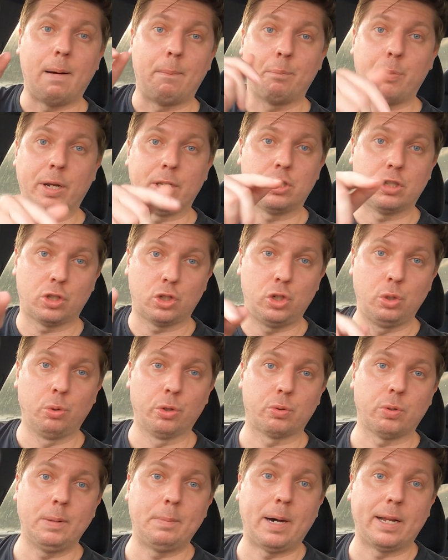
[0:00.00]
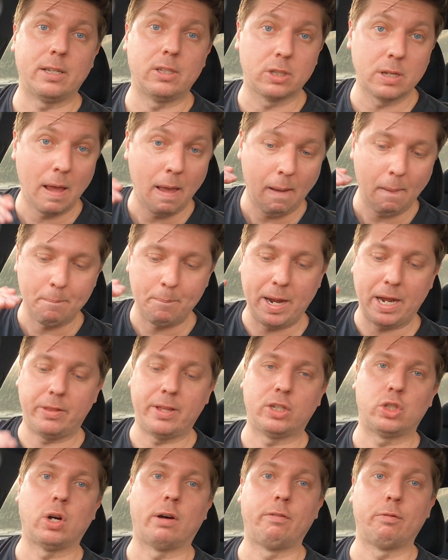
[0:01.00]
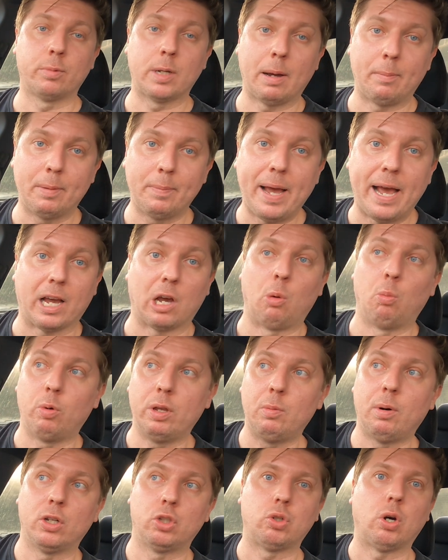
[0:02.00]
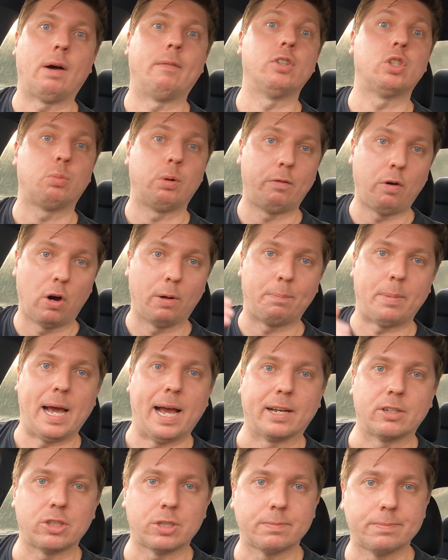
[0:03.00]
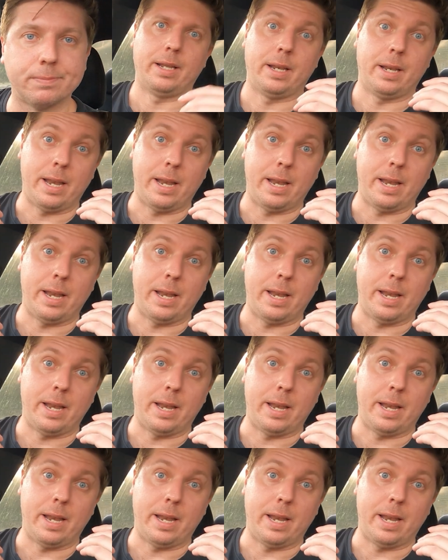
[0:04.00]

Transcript: Press 2 or 3 buttons, ban that driver from coming back. We want drivers with hot bags.